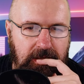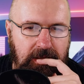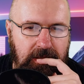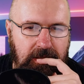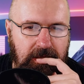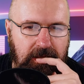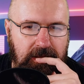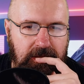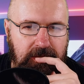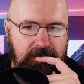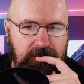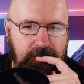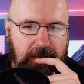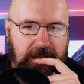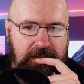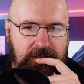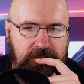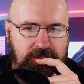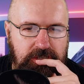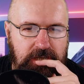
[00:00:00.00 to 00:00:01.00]
Uh, a
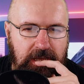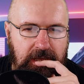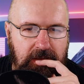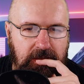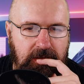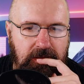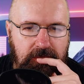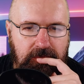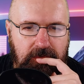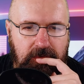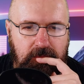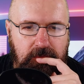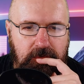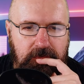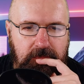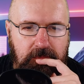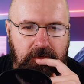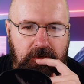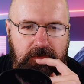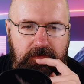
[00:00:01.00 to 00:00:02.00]
spell check from
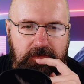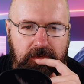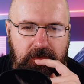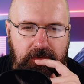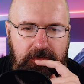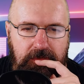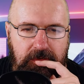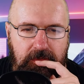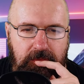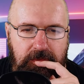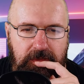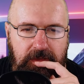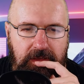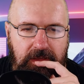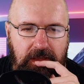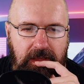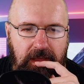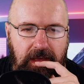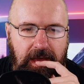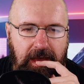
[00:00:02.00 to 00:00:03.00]
your smartphone or
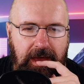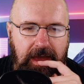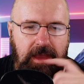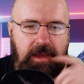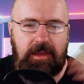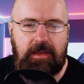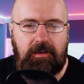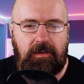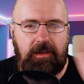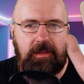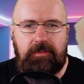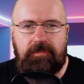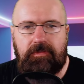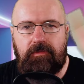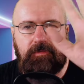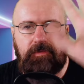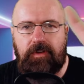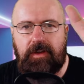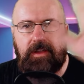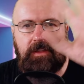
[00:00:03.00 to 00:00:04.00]
something. Hi, Nicolas
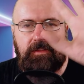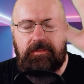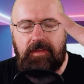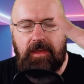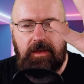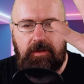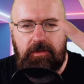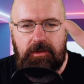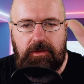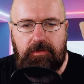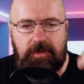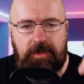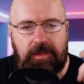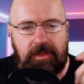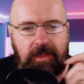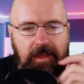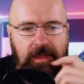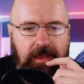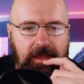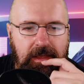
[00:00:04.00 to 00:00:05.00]
from France. How are you
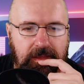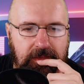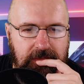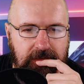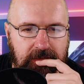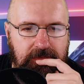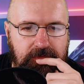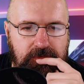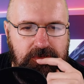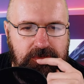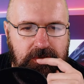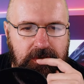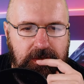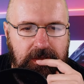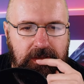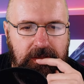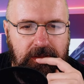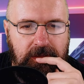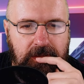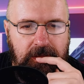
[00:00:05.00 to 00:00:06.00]
doing? Thanks for
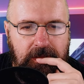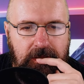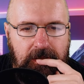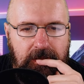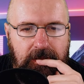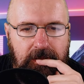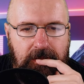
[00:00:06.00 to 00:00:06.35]
joining.